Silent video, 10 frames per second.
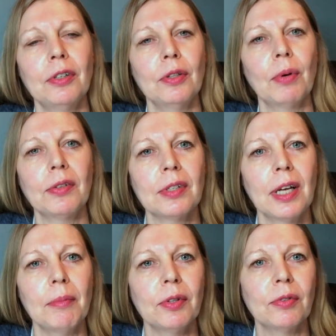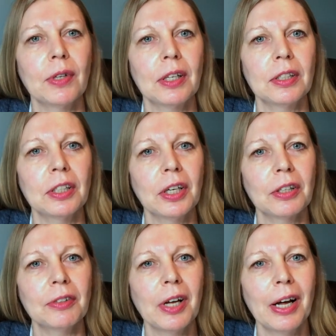in the Western Hemisphere and you're
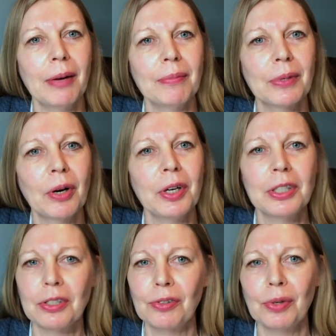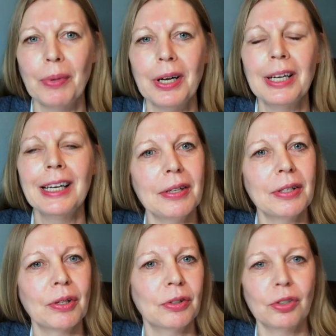not going into summer,
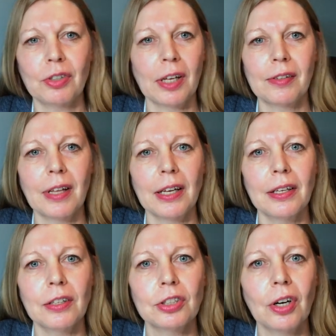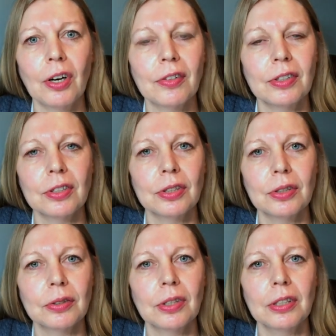you could just extend the shorts
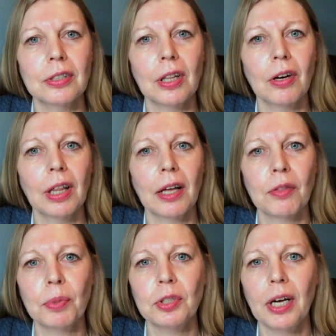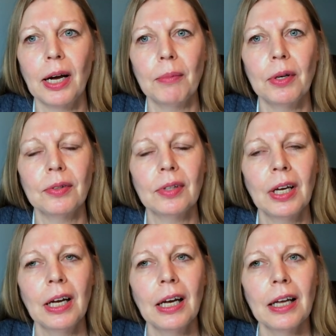into long length pyjamas.
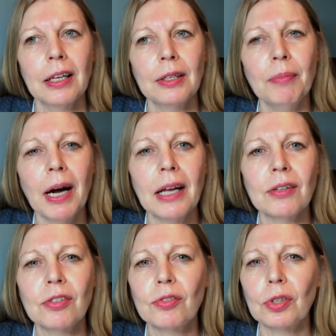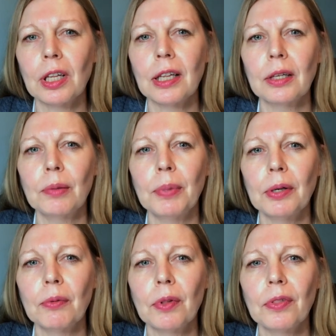You might struggle a little
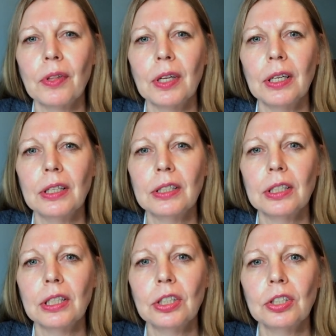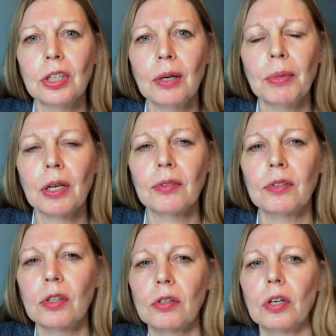bit with the t-shirt because
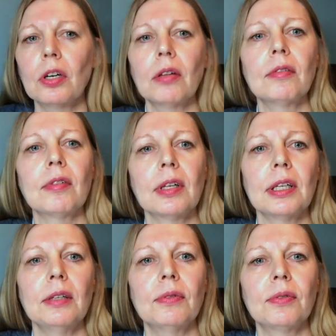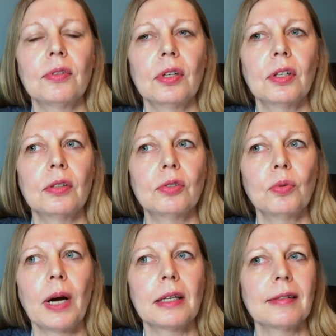it's a grown on sleeve, so to add